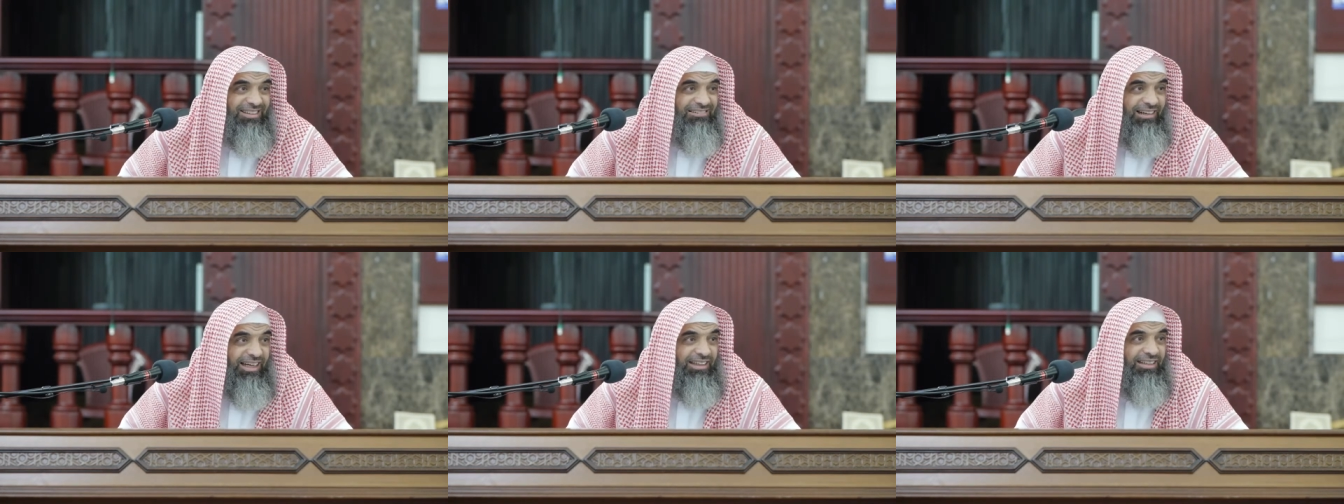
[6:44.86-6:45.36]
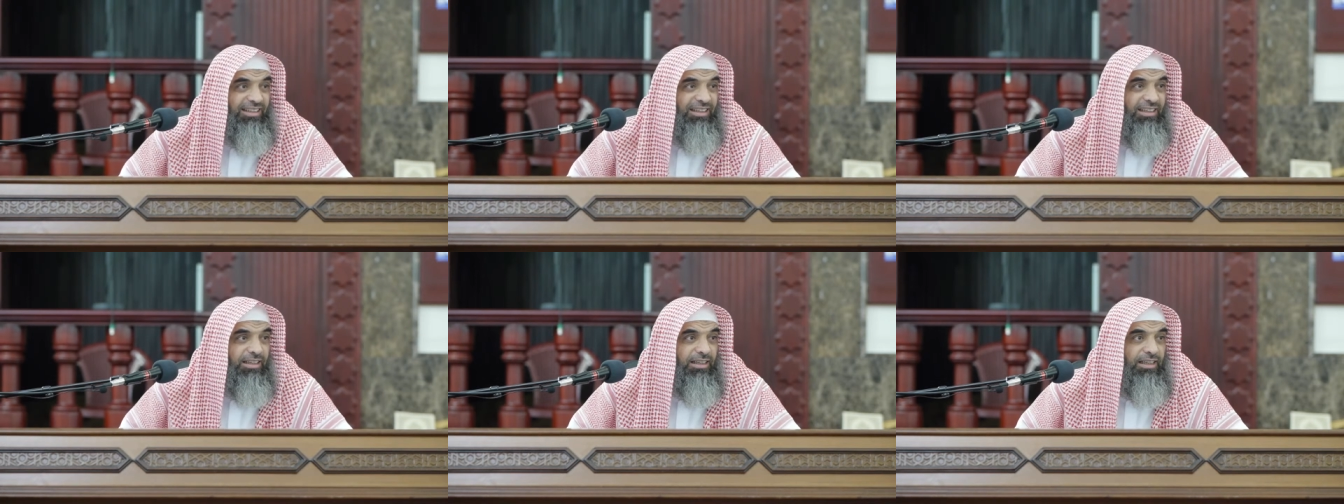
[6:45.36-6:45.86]
Right?
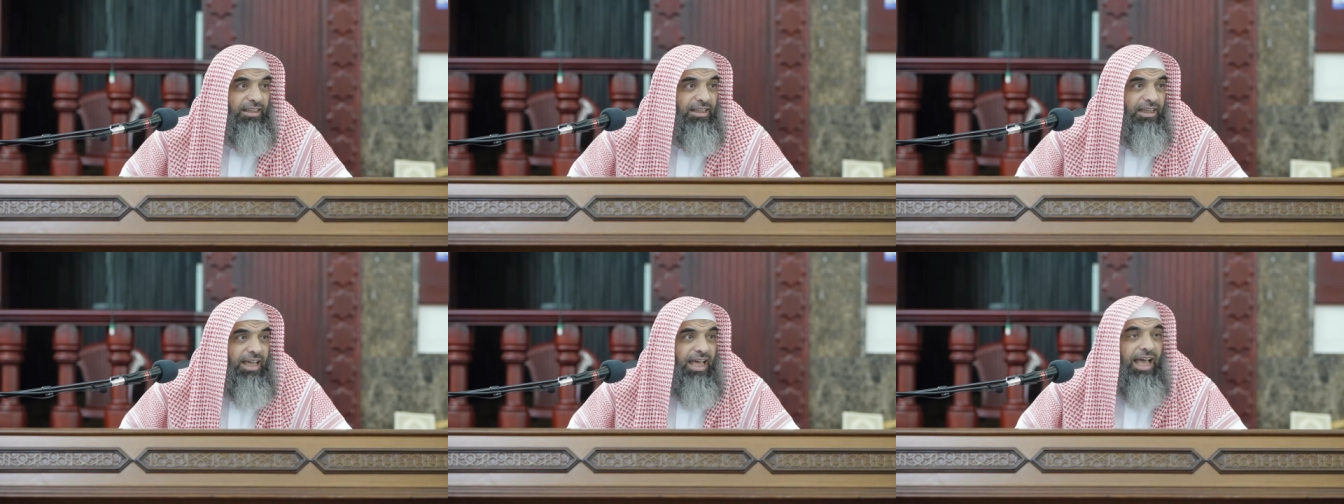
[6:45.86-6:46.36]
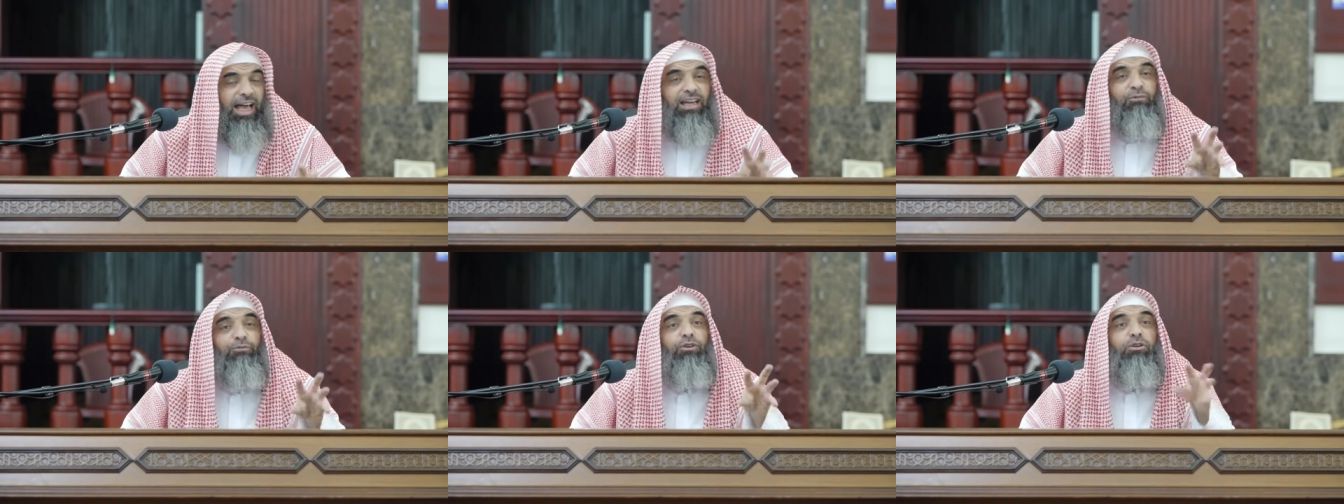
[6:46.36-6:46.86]

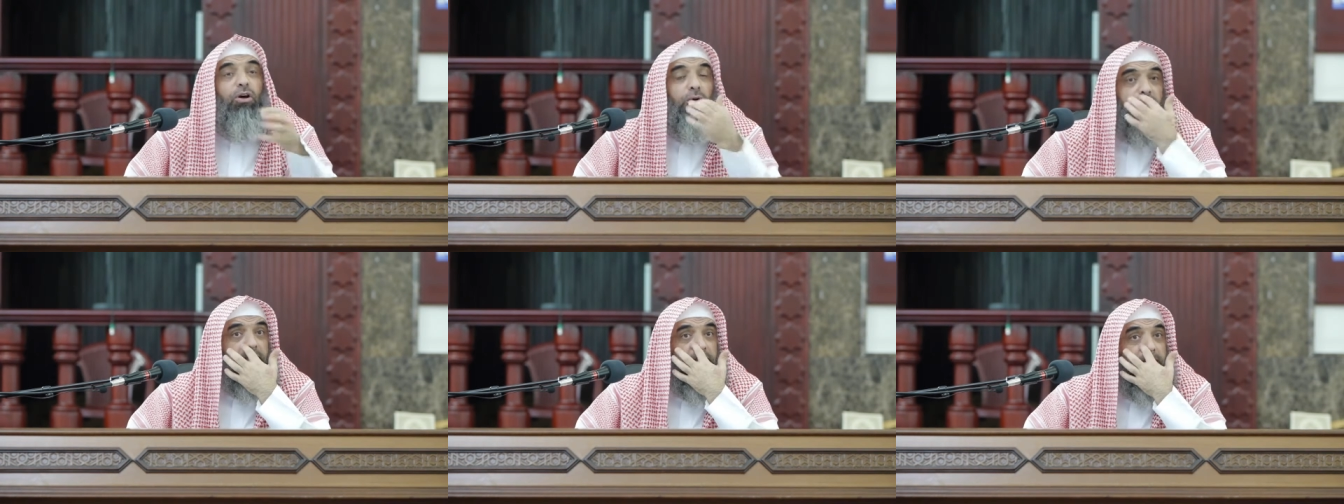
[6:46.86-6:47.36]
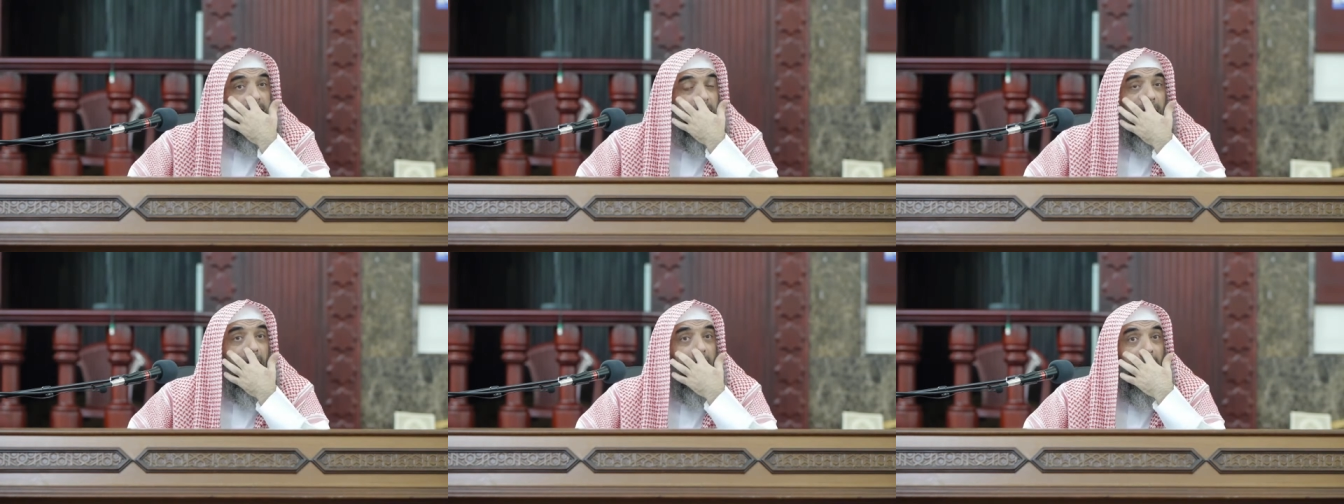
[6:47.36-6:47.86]
And if you notice,
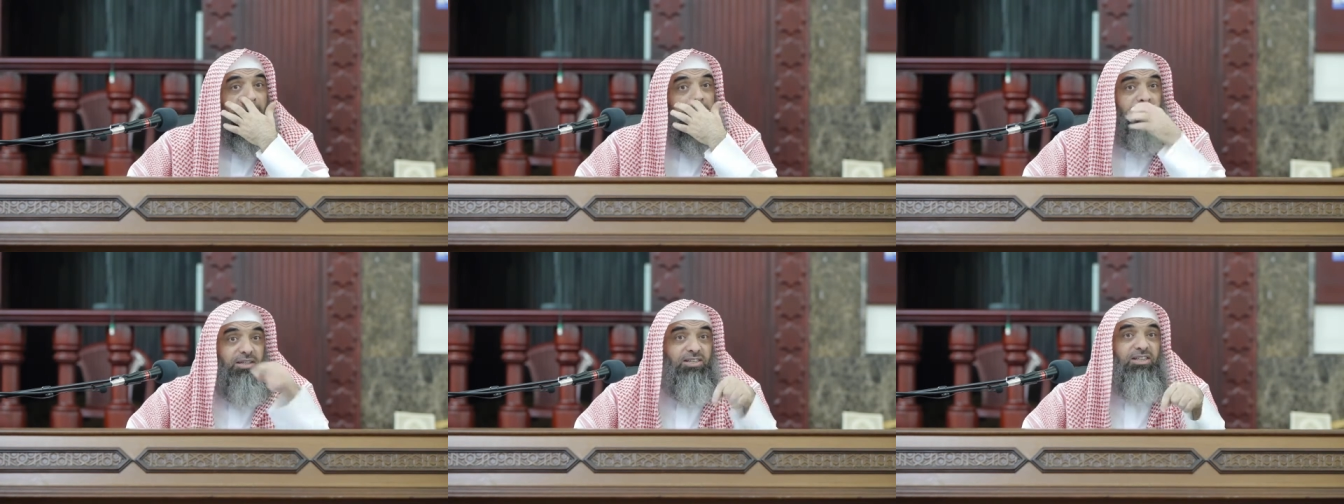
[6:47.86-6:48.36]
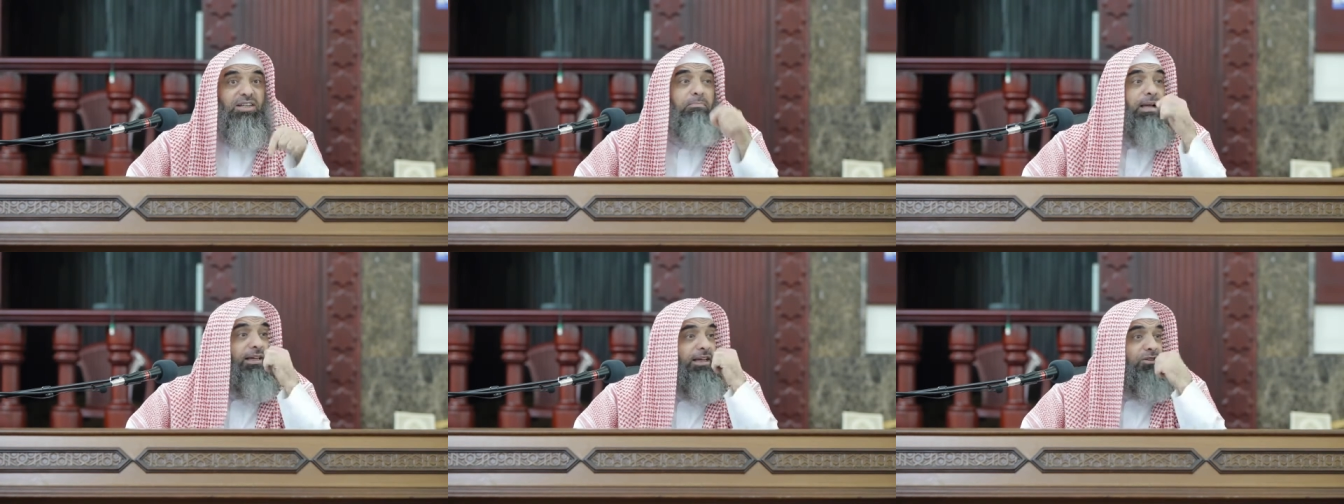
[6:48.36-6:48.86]
this is a
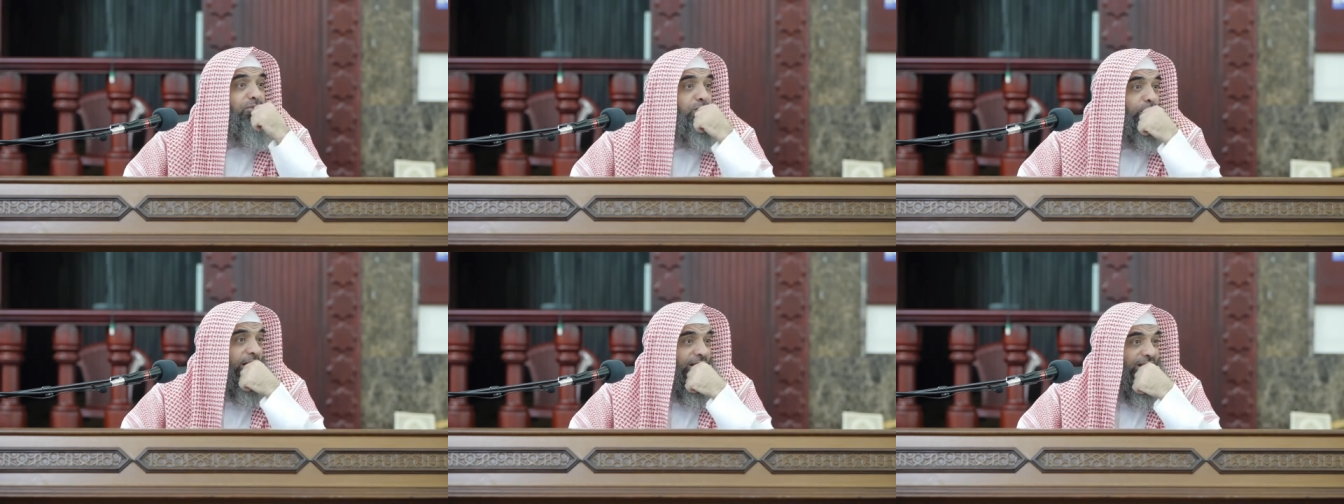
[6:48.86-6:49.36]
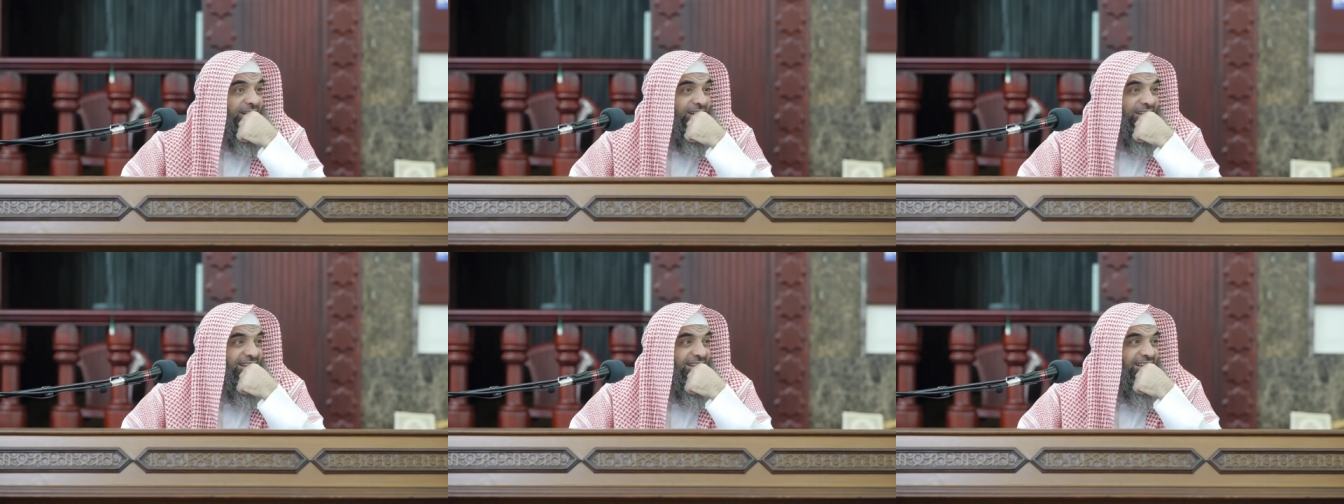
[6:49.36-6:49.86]
Meccan surah.
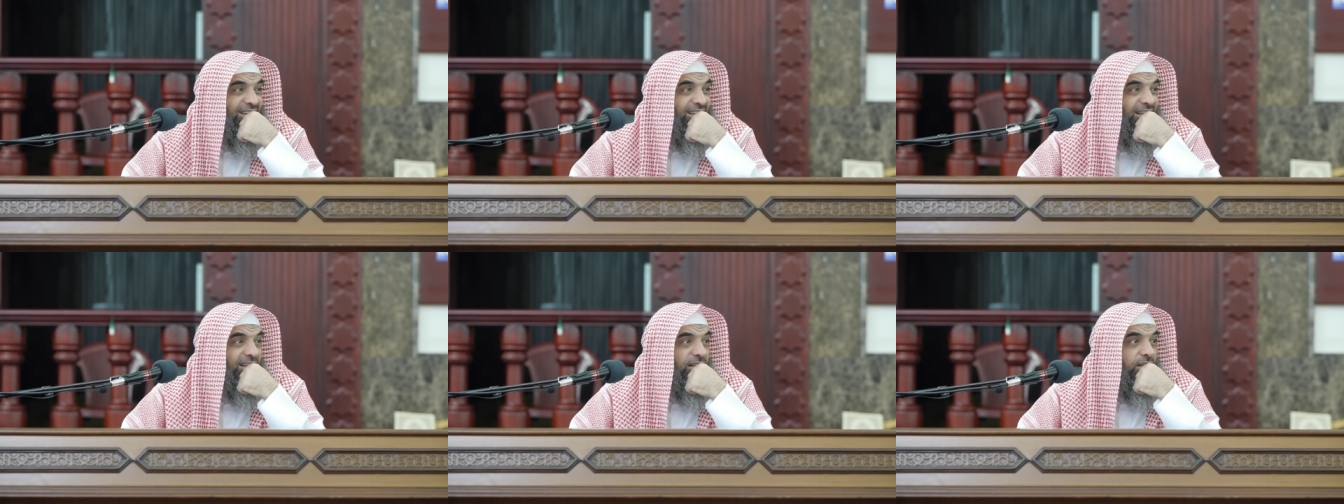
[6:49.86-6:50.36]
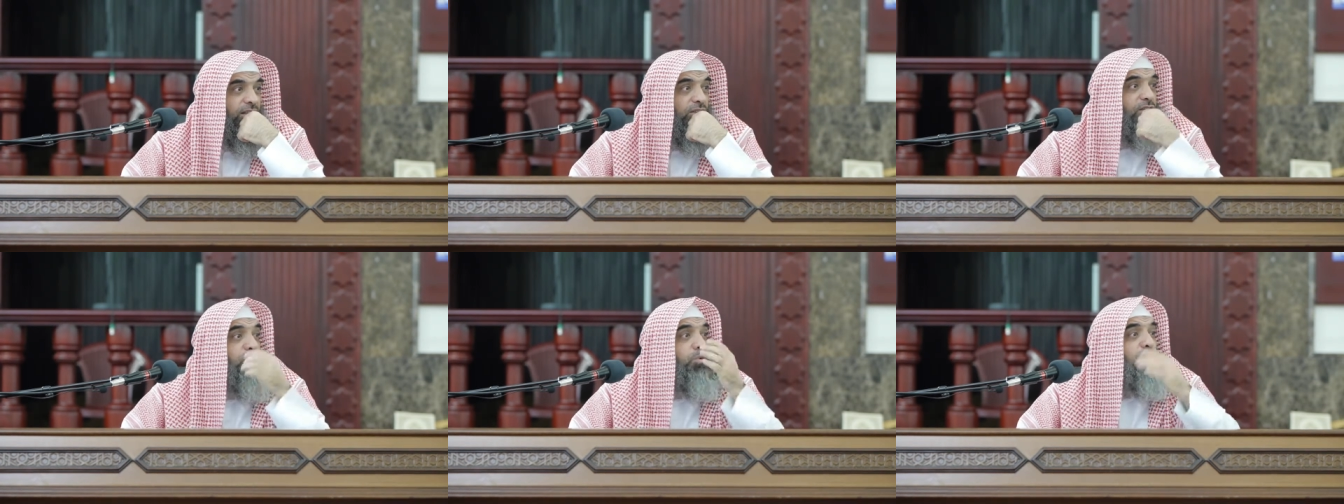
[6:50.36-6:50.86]

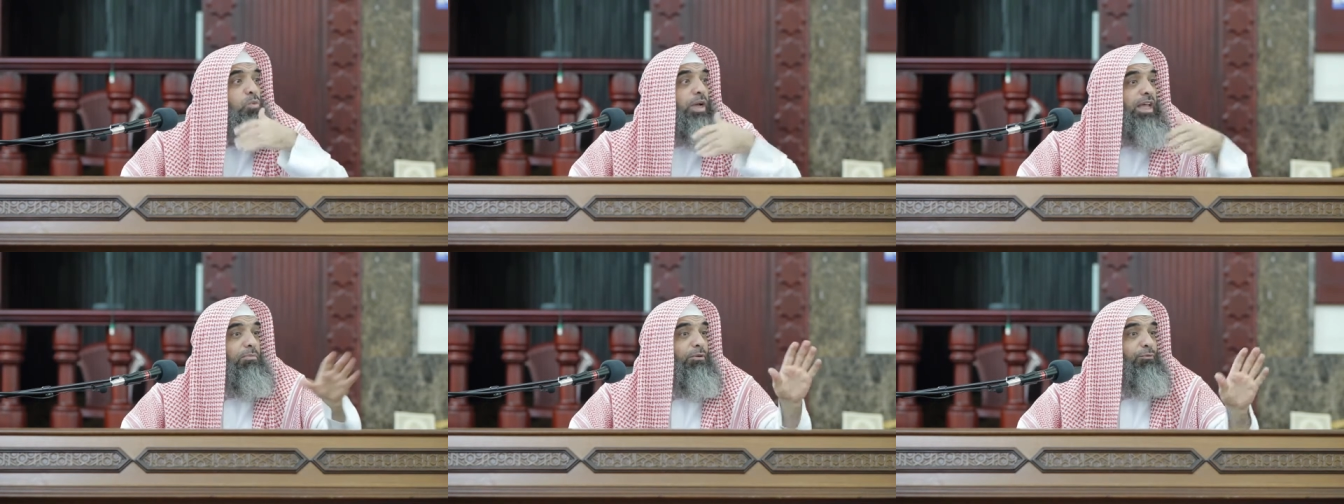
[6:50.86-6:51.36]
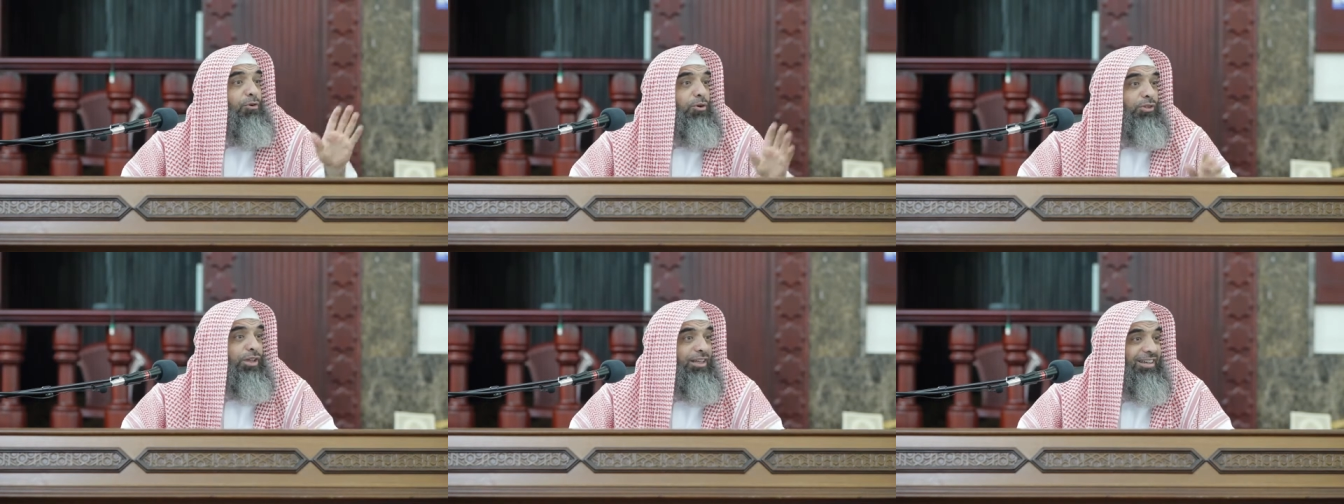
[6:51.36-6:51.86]
This was way
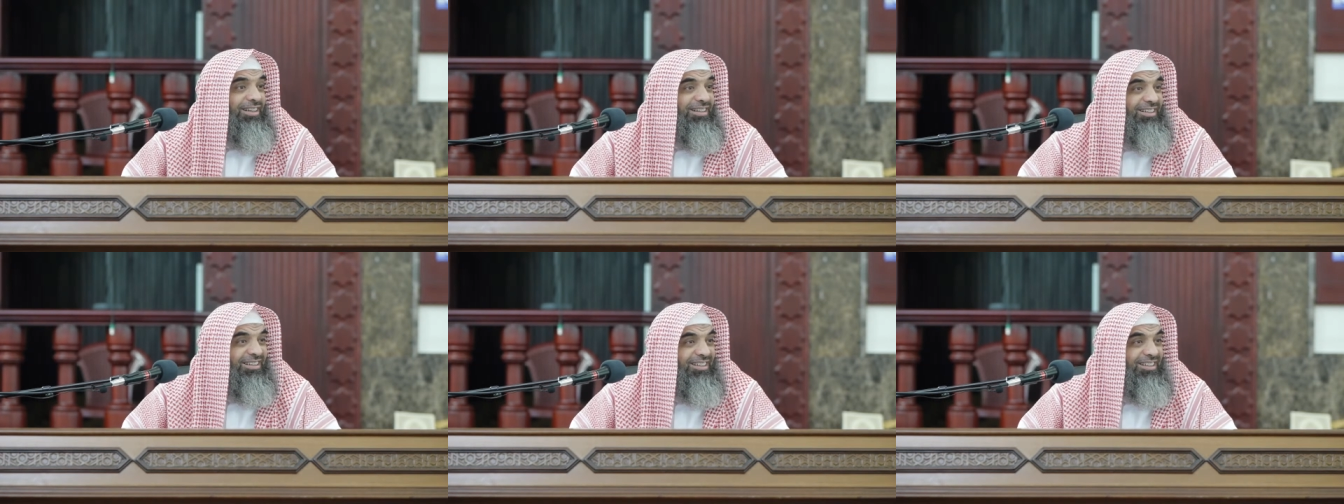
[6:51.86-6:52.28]
before the